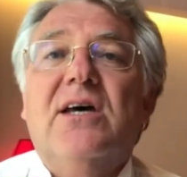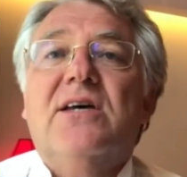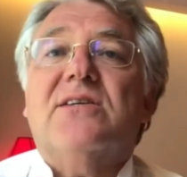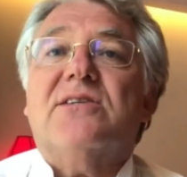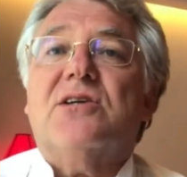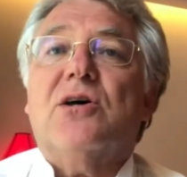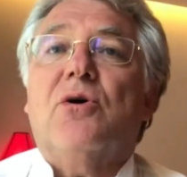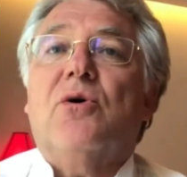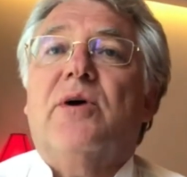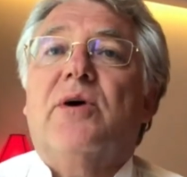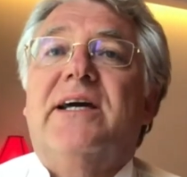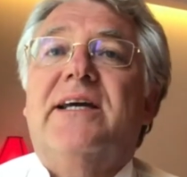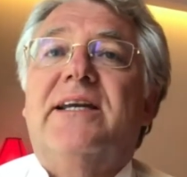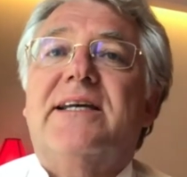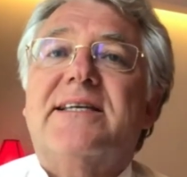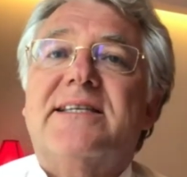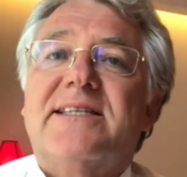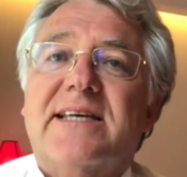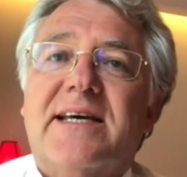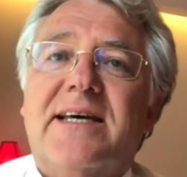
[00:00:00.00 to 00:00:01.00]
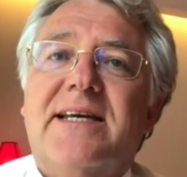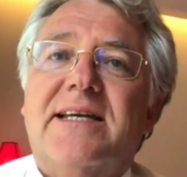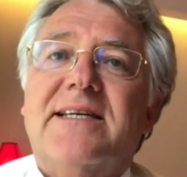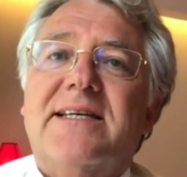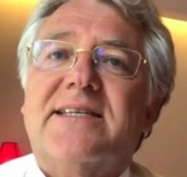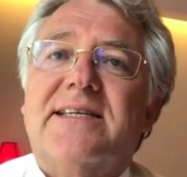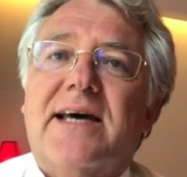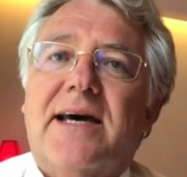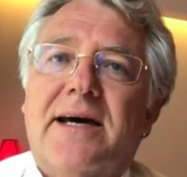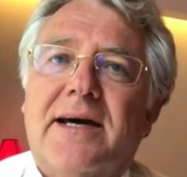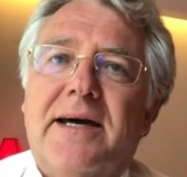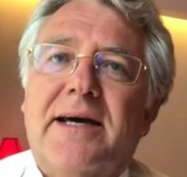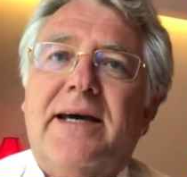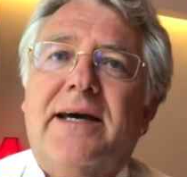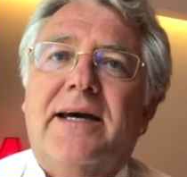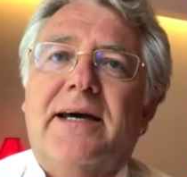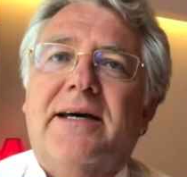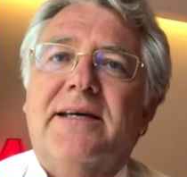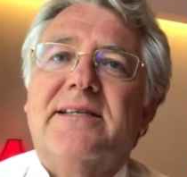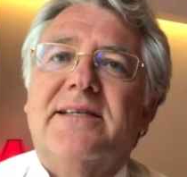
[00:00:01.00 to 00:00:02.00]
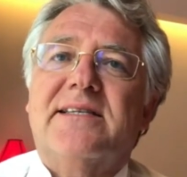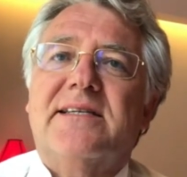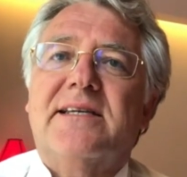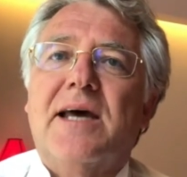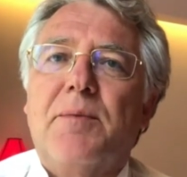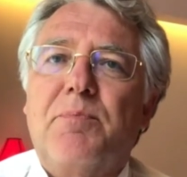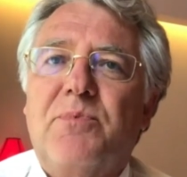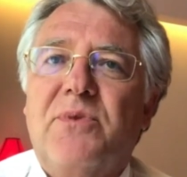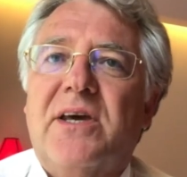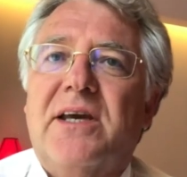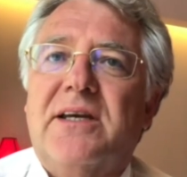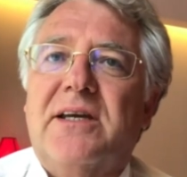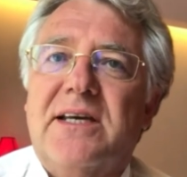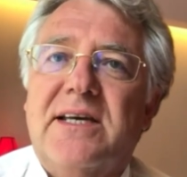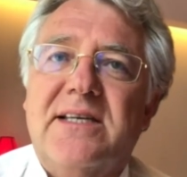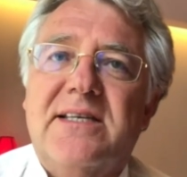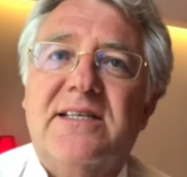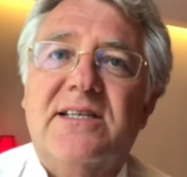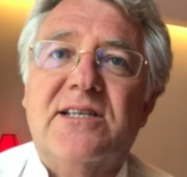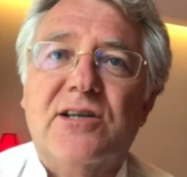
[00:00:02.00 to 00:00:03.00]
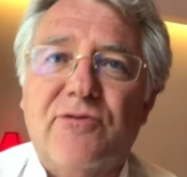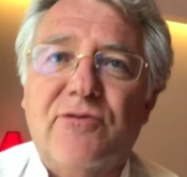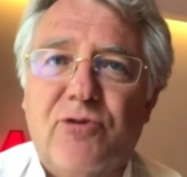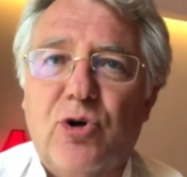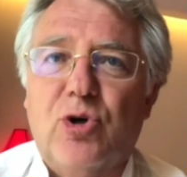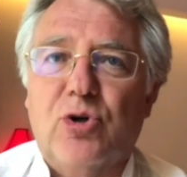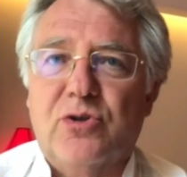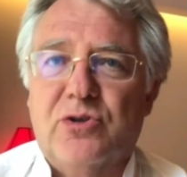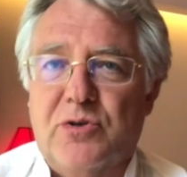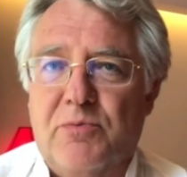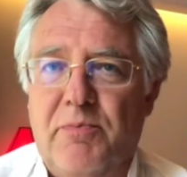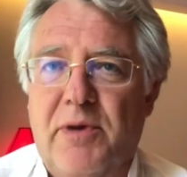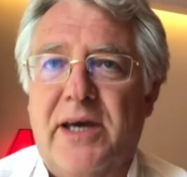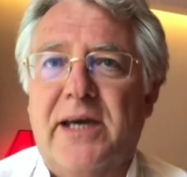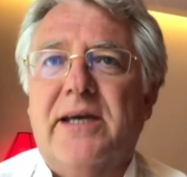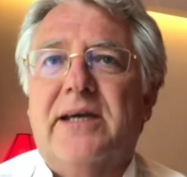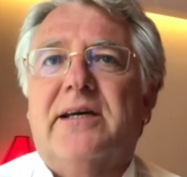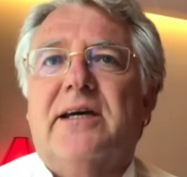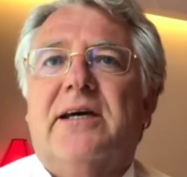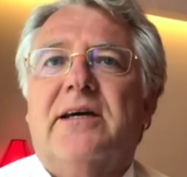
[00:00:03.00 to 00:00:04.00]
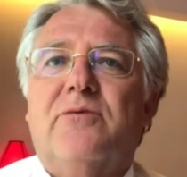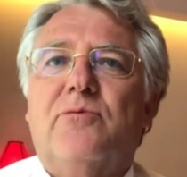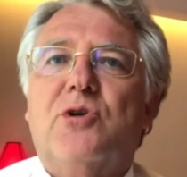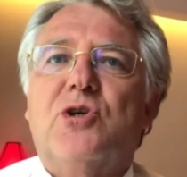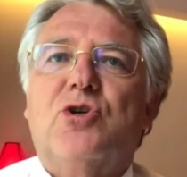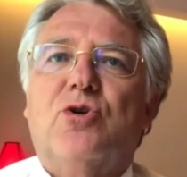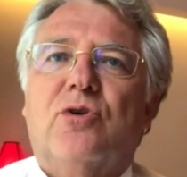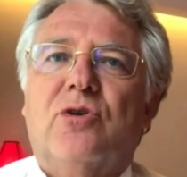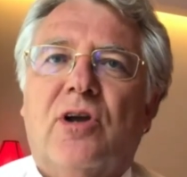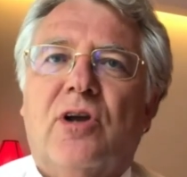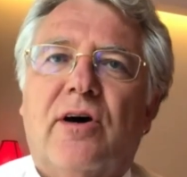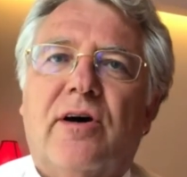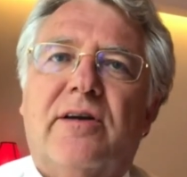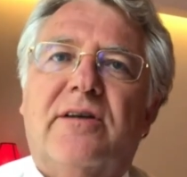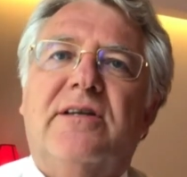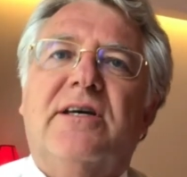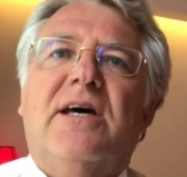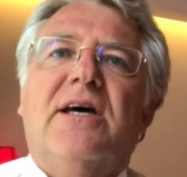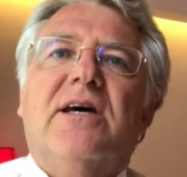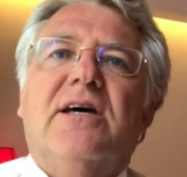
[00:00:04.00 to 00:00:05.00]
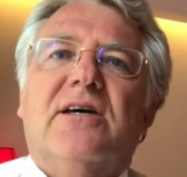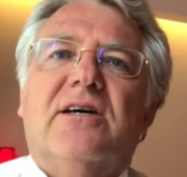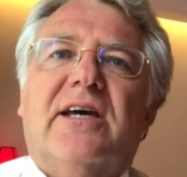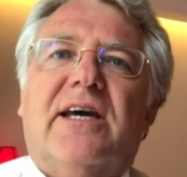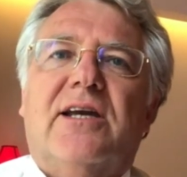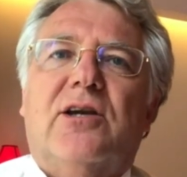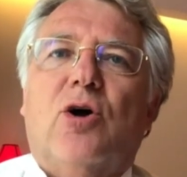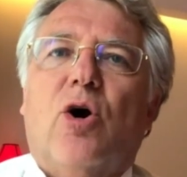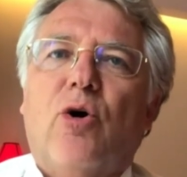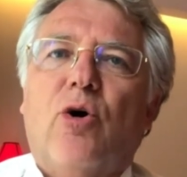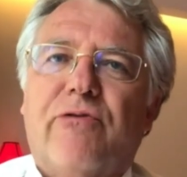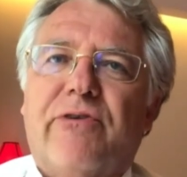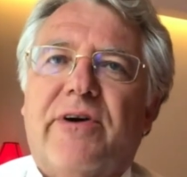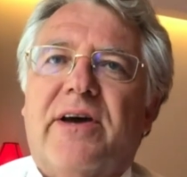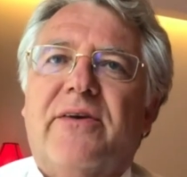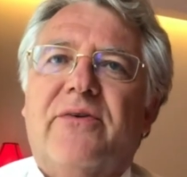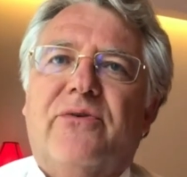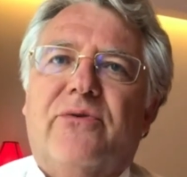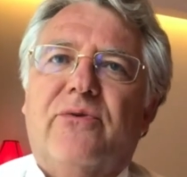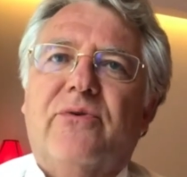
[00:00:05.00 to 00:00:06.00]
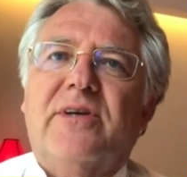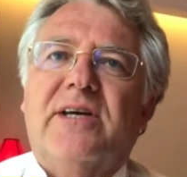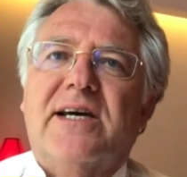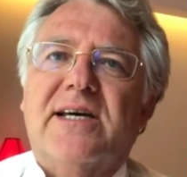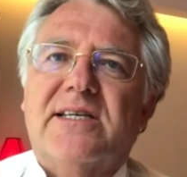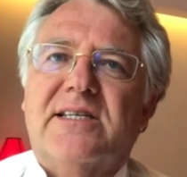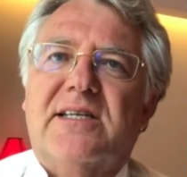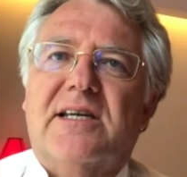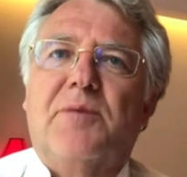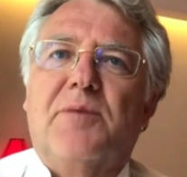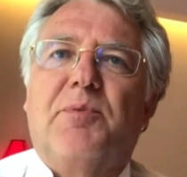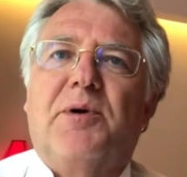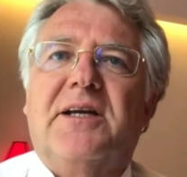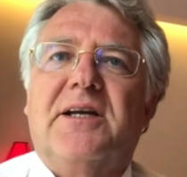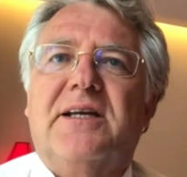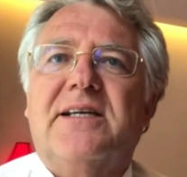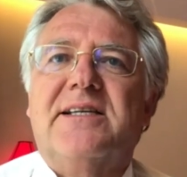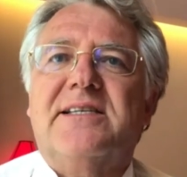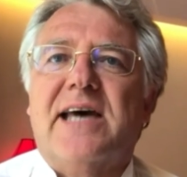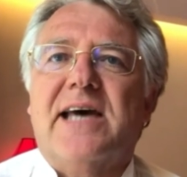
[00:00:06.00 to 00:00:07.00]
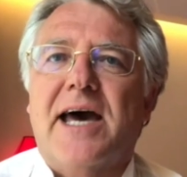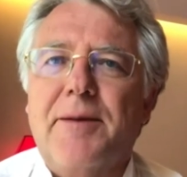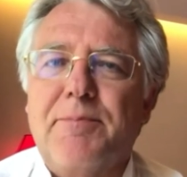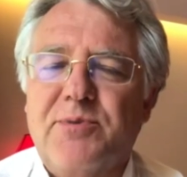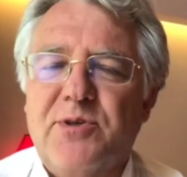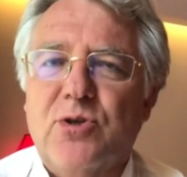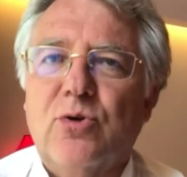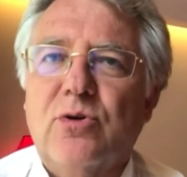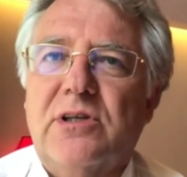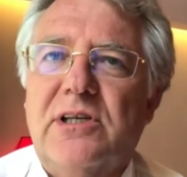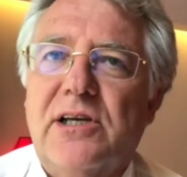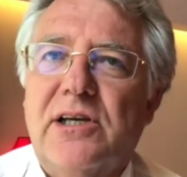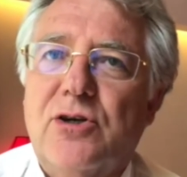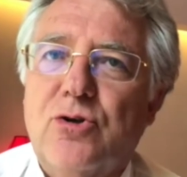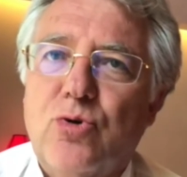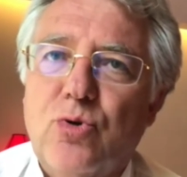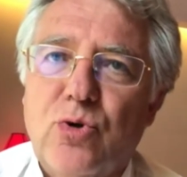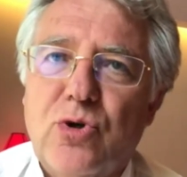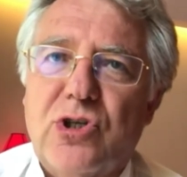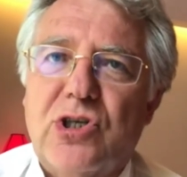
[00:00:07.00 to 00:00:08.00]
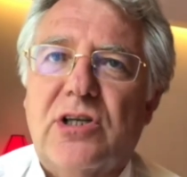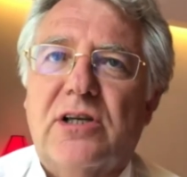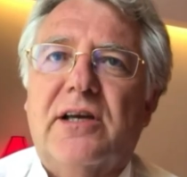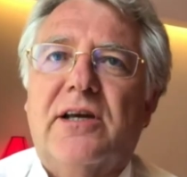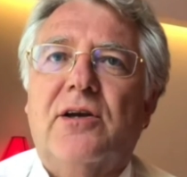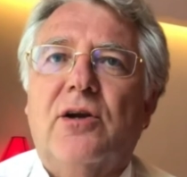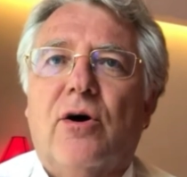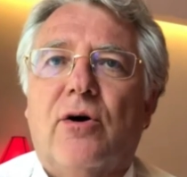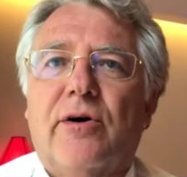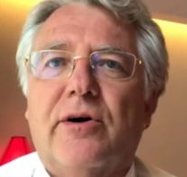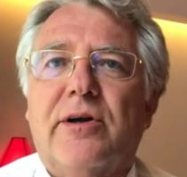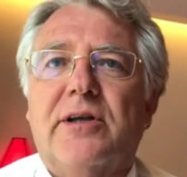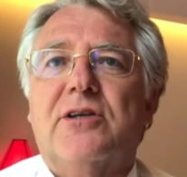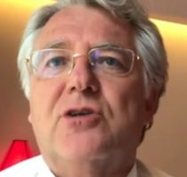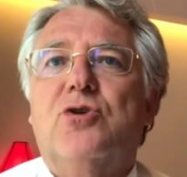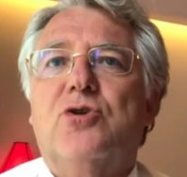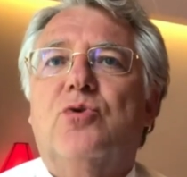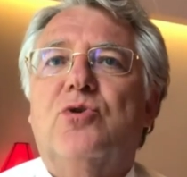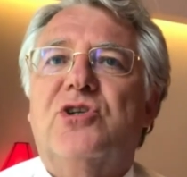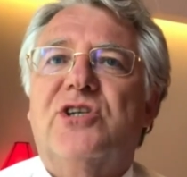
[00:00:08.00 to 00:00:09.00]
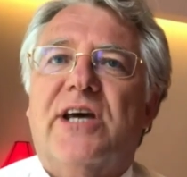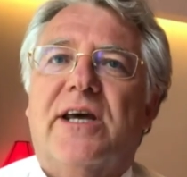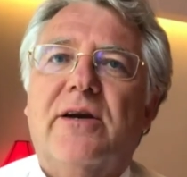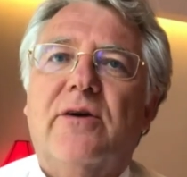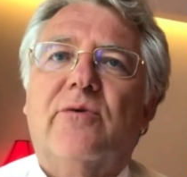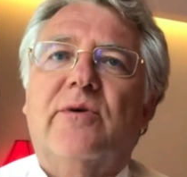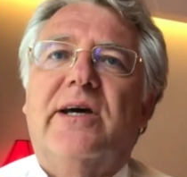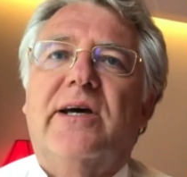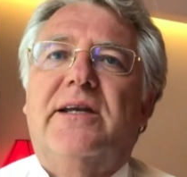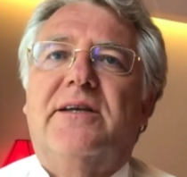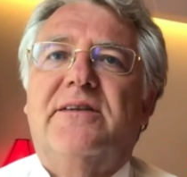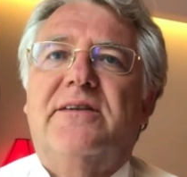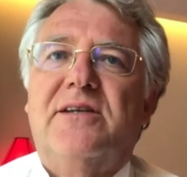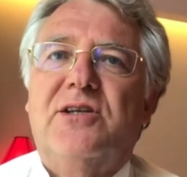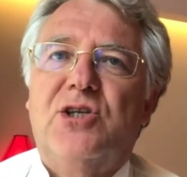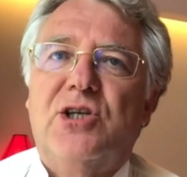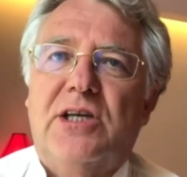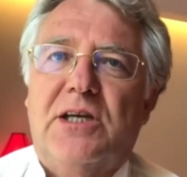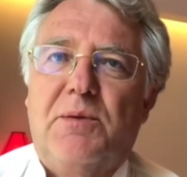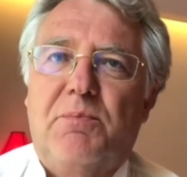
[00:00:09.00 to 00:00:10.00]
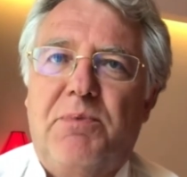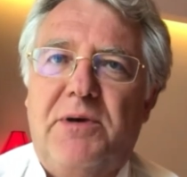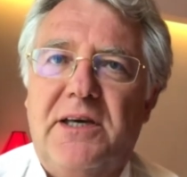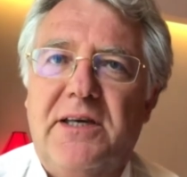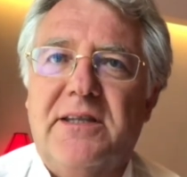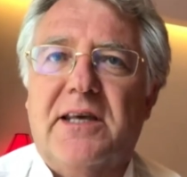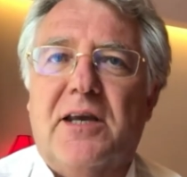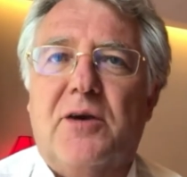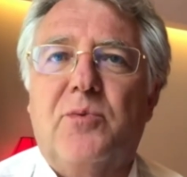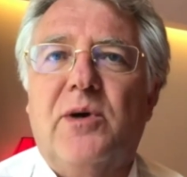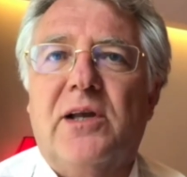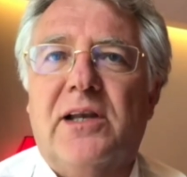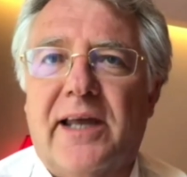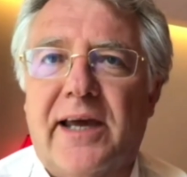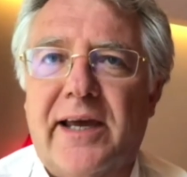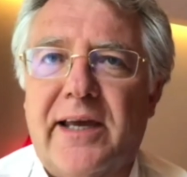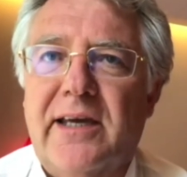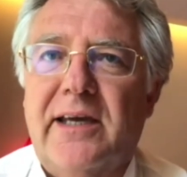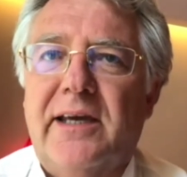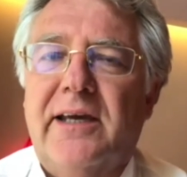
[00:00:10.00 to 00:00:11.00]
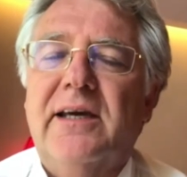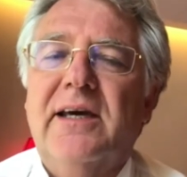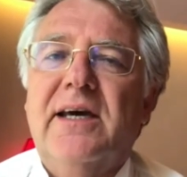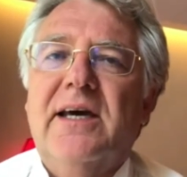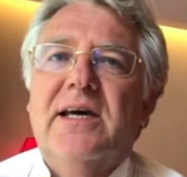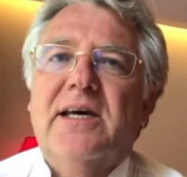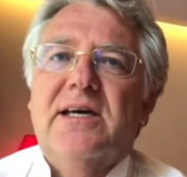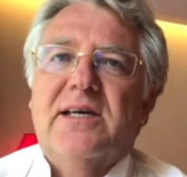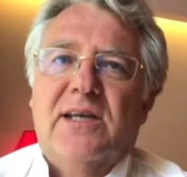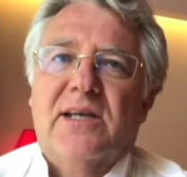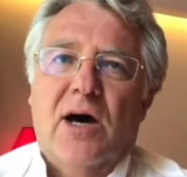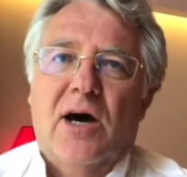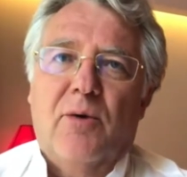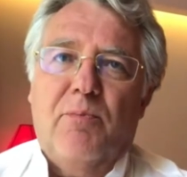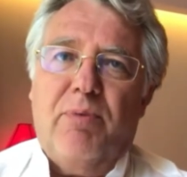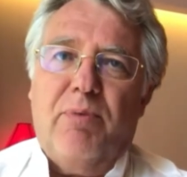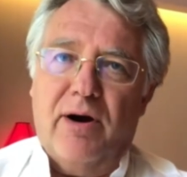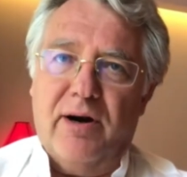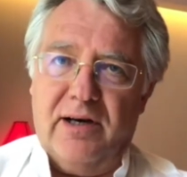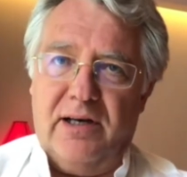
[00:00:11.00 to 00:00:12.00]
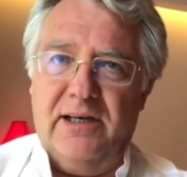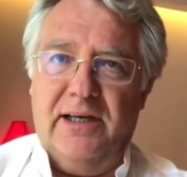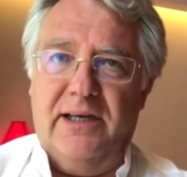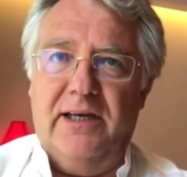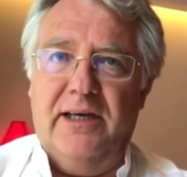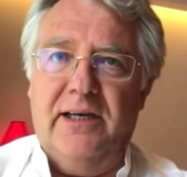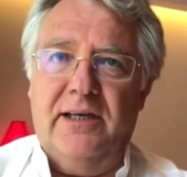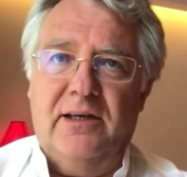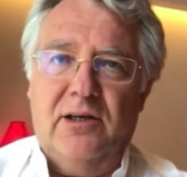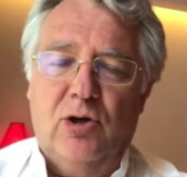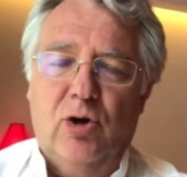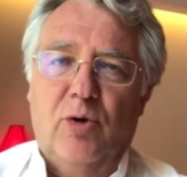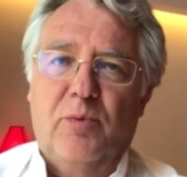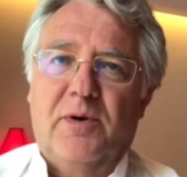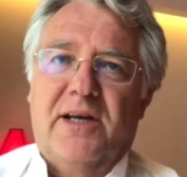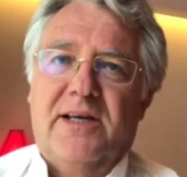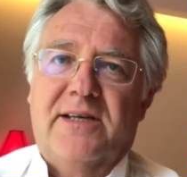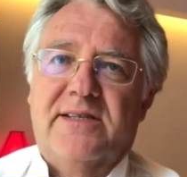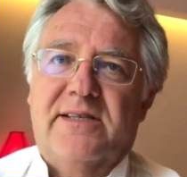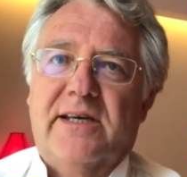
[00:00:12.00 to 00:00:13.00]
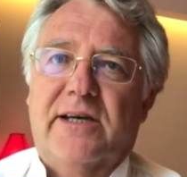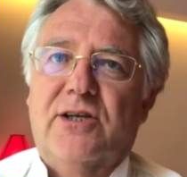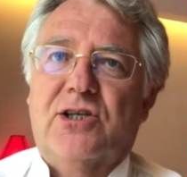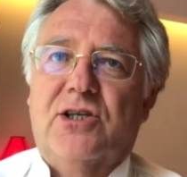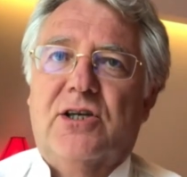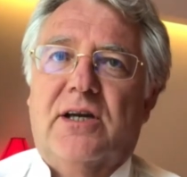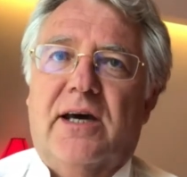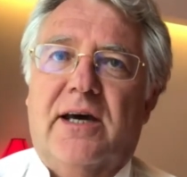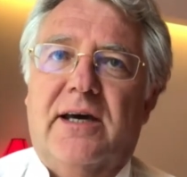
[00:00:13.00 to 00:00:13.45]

So it is a step that is difficult to make, and we should not get over enthusiastic, but it is absolutely crucial in order to generate the GDP that we are lacking now, partly in globalization